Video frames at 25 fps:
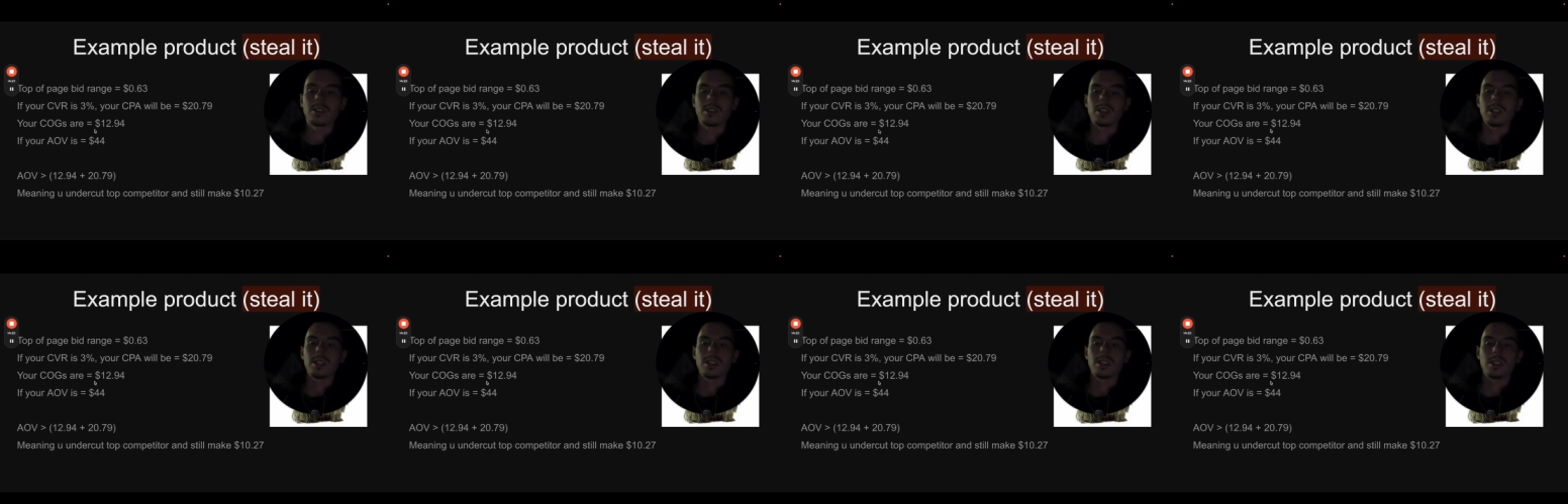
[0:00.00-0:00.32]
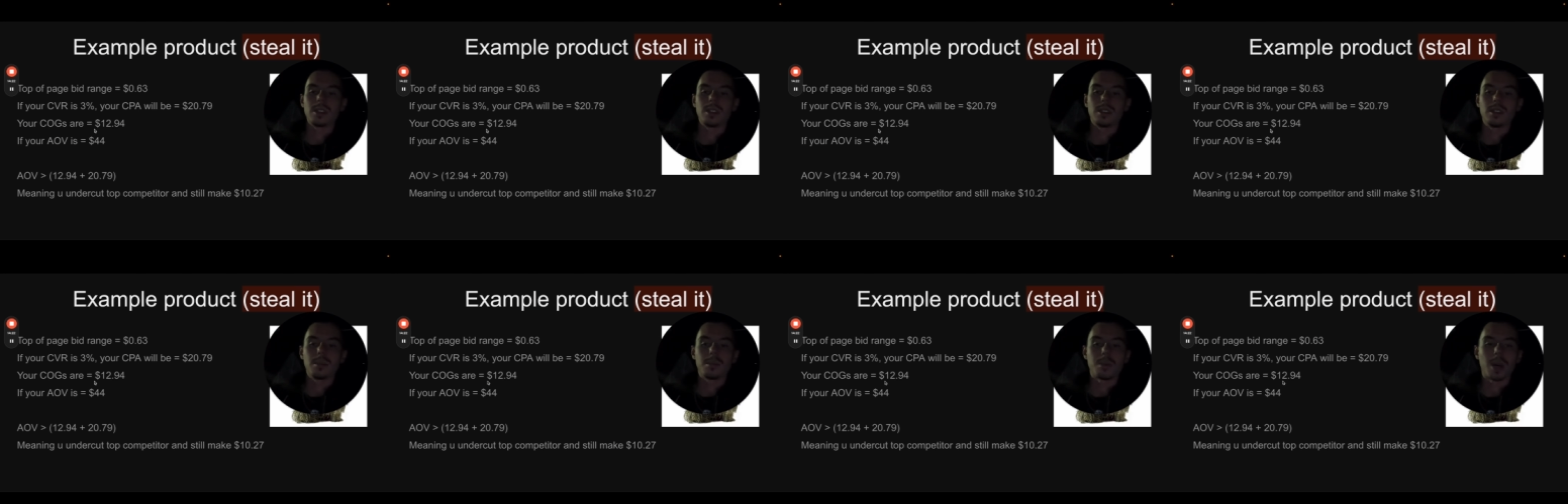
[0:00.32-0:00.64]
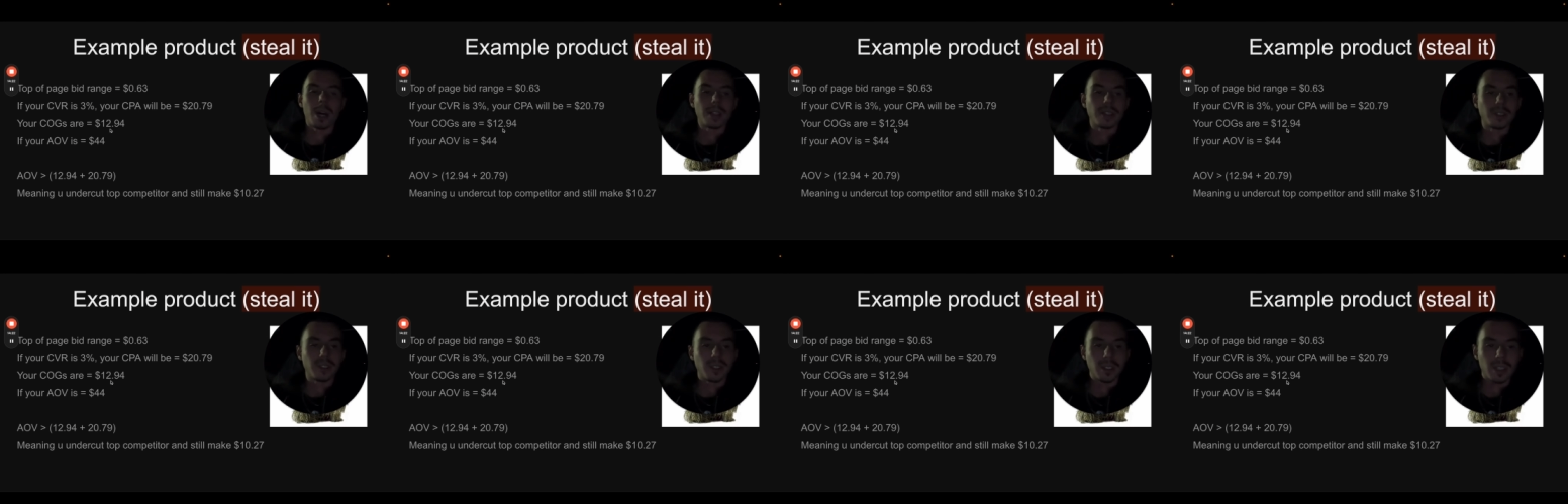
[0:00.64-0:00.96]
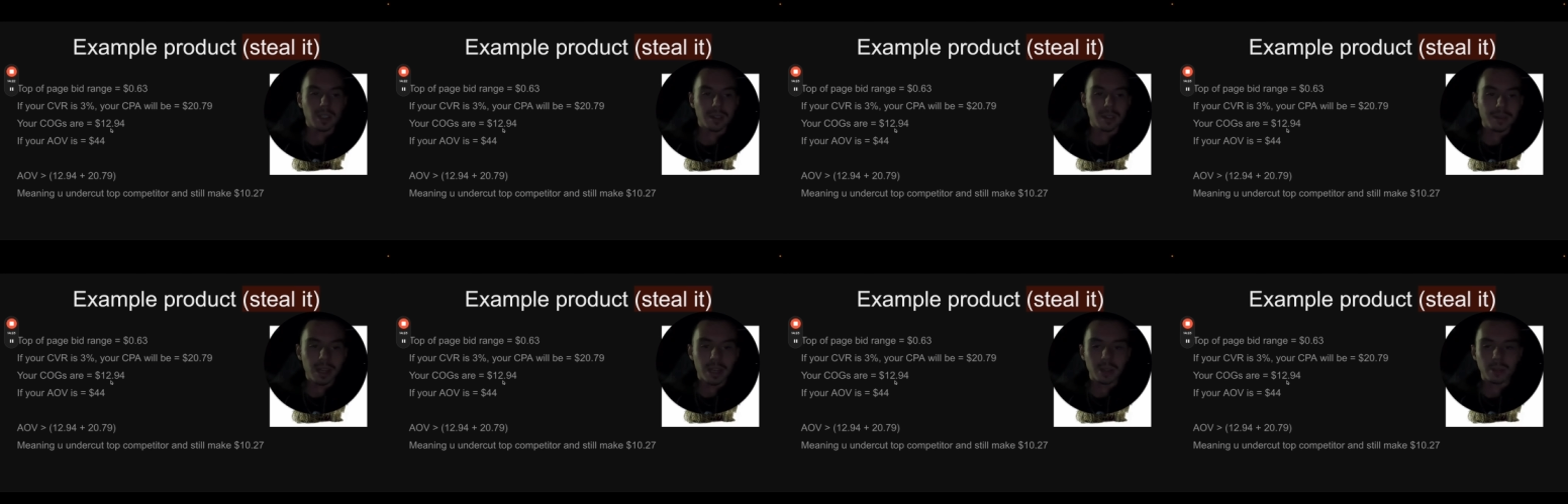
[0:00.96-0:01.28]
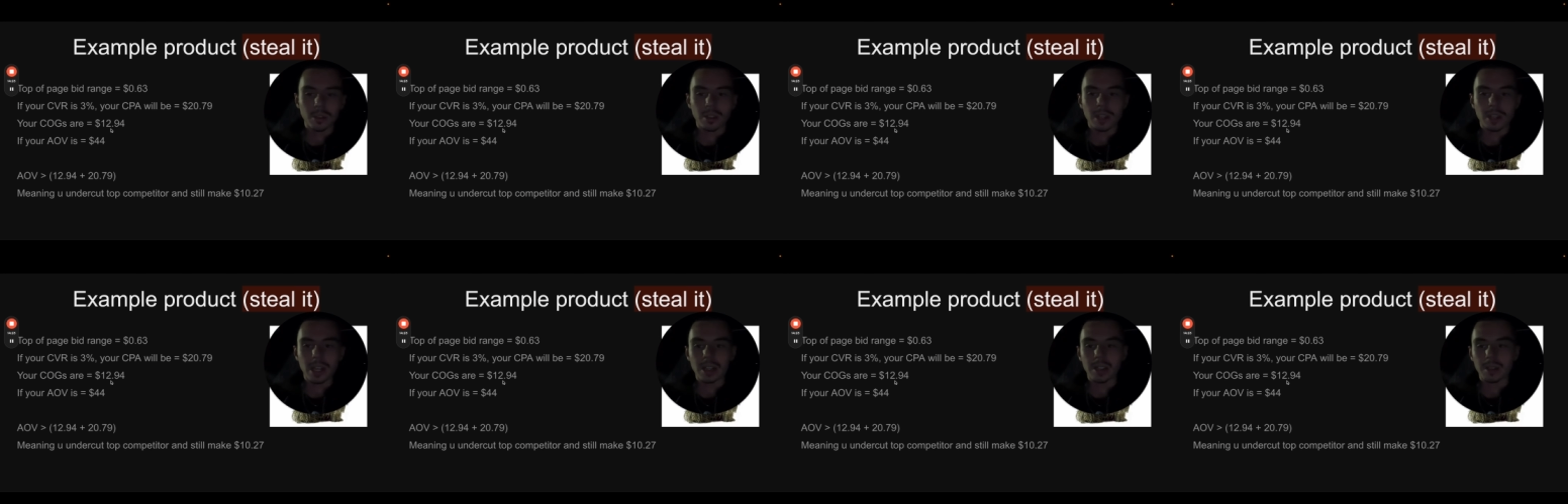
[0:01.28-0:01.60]
the prices I found
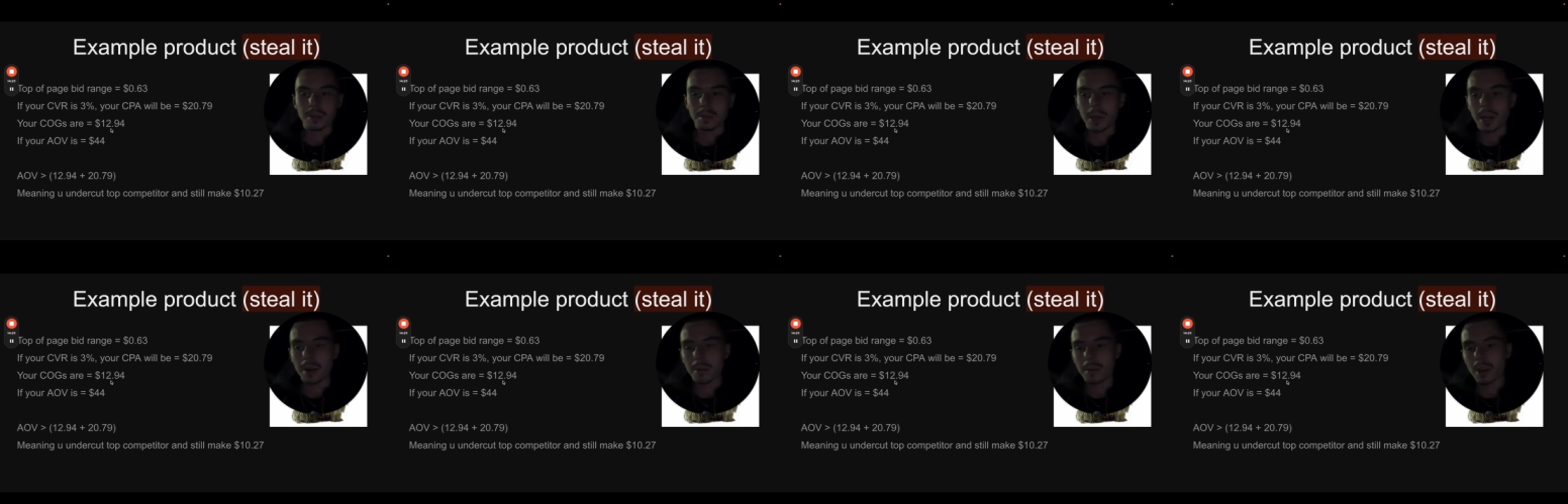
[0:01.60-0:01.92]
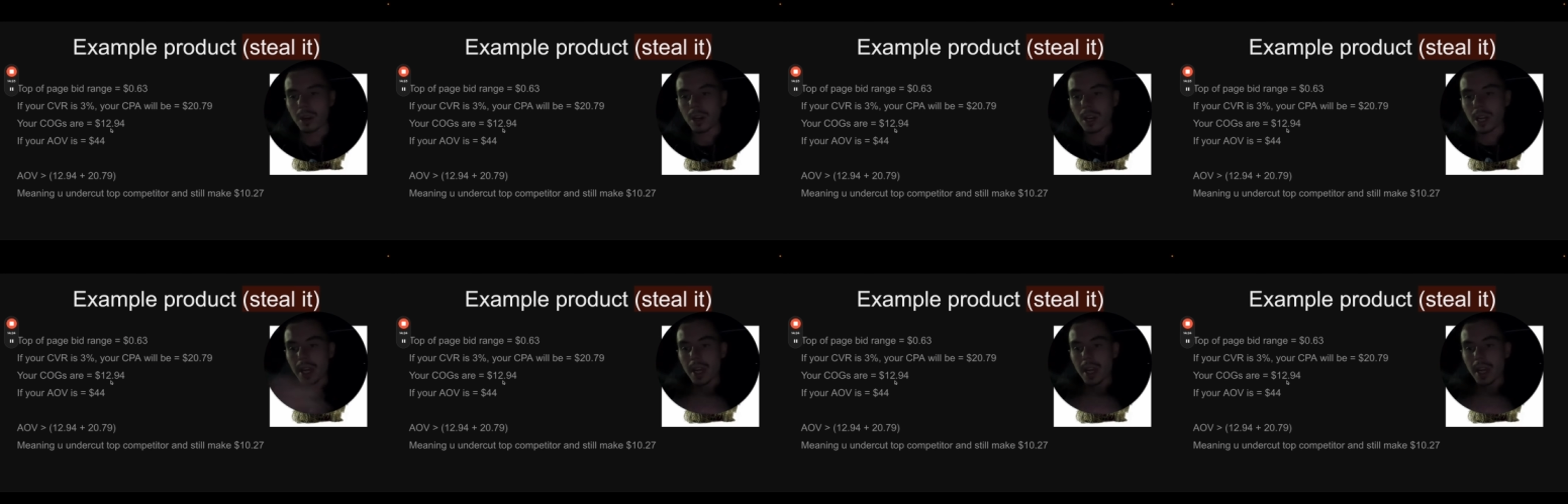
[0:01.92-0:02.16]
on Alibaba.